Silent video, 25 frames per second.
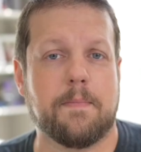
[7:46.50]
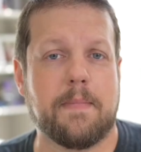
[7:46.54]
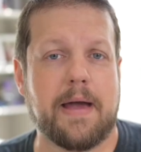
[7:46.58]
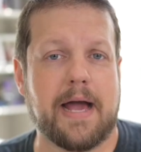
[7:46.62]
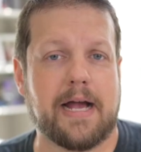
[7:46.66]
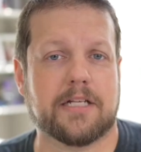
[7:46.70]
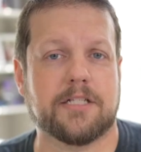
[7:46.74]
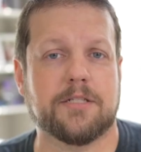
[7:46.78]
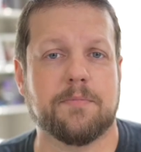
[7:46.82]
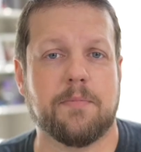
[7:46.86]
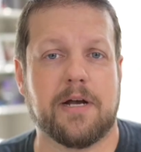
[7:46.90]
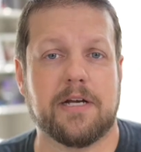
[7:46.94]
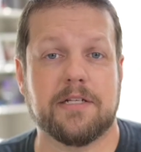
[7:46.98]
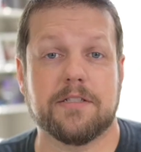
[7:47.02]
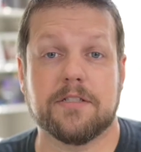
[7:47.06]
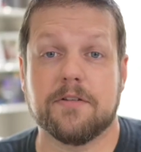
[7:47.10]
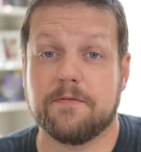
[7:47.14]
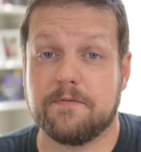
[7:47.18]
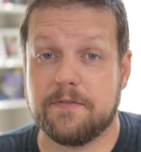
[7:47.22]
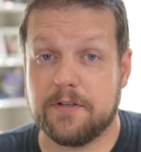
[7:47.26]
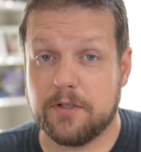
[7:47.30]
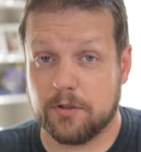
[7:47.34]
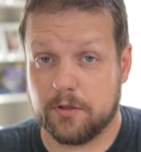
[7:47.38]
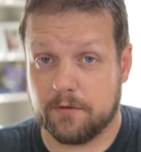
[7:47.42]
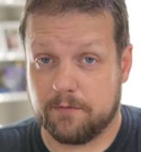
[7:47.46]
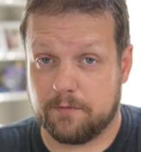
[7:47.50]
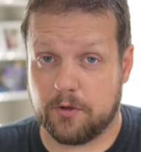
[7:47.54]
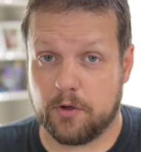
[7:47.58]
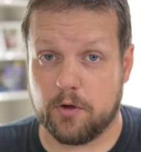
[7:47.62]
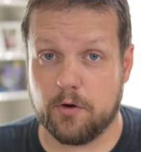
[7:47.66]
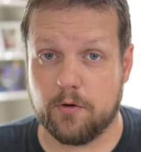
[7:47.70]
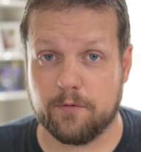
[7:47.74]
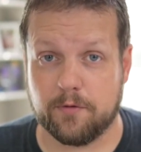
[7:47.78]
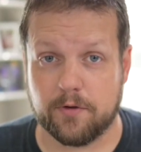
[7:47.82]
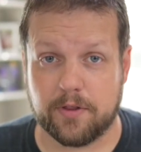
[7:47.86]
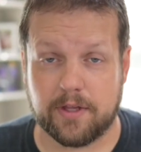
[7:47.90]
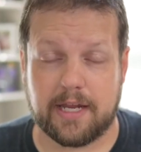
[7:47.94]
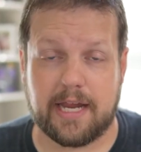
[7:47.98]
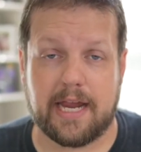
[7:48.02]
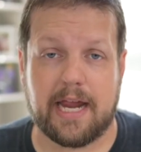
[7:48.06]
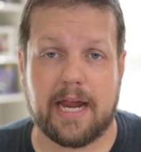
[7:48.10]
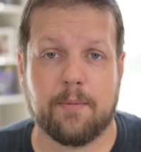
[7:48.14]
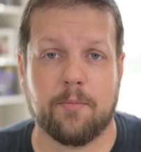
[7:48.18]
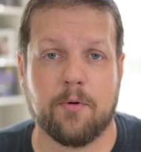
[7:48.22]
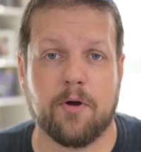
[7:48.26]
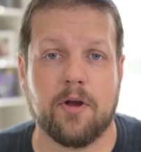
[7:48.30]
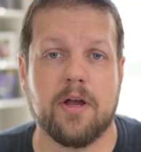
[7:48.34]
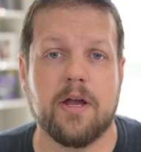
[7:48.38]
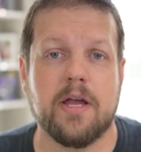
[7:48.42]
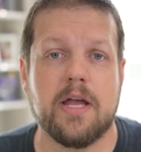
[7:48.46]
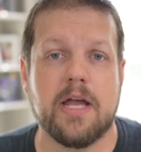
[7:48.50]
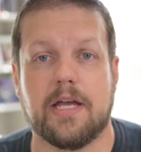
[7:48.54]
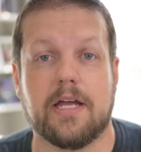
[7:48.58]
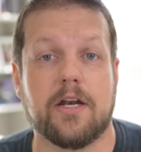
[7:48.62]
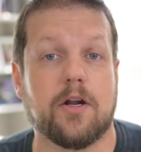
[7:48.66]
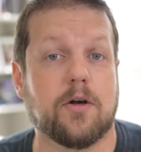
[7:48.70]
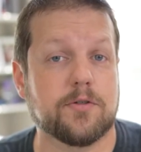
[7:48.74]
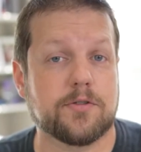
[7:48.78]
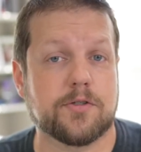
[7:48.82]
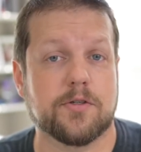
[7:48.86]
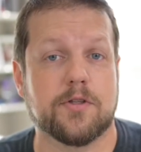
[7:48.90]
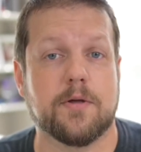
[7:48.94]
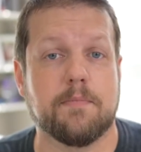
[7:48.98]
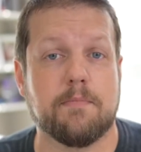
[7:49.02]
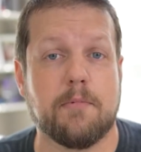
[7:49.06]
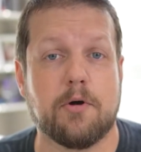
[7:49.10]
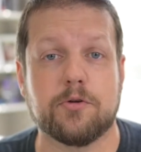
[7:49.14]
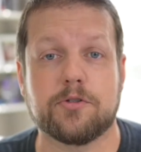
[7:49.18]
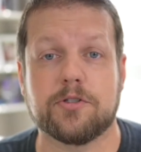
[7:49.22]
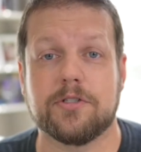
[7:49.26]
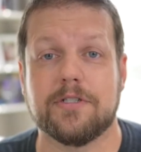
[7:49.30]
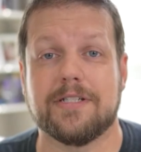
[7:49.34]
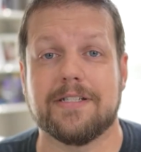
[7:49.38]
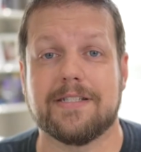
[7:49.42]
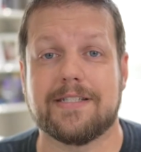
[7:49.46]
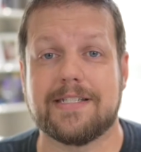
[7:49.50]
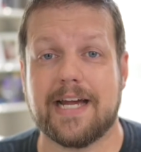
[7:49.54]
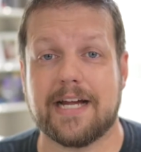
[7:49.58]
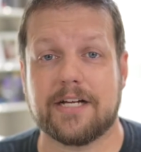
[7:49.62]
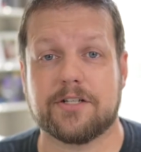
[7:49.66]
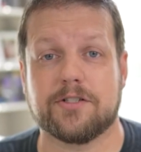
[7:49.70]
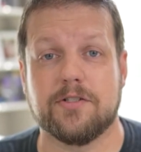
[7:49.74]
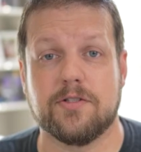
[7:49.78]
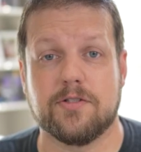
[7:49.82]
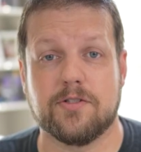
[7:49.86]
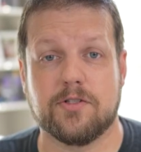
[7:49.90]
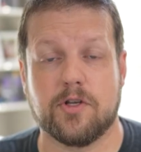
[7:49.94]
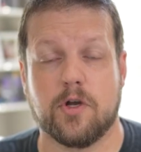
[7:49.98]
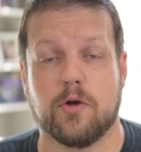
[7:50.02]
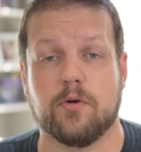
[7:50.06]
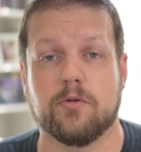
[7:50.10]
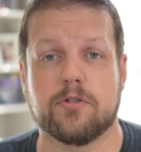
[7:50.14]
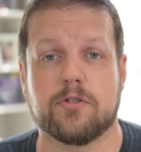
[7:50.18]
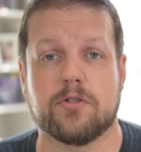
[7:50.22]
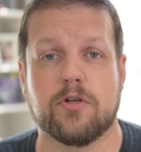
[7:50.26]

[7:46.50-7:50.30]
maximize the field of view for the camera and also the motion detection zone.